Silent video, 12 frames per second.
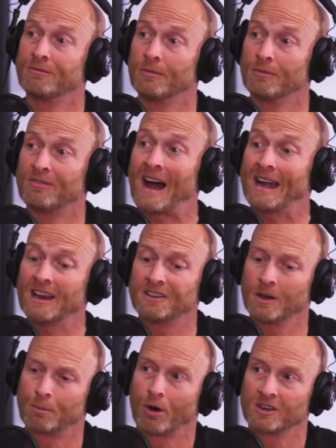financing
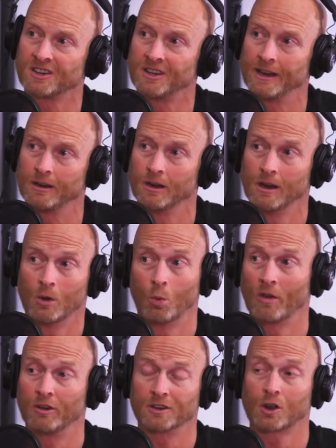and purchasing,
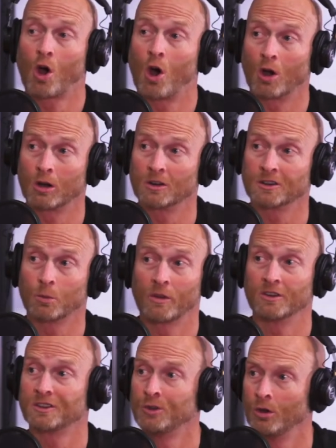whether it's cars, whether
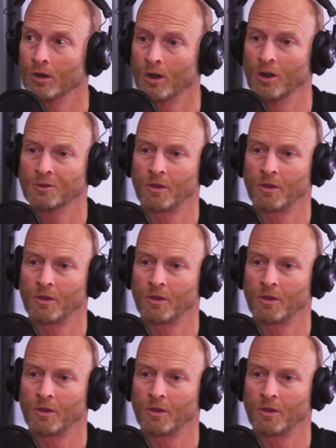it's student loans, mm-hmm.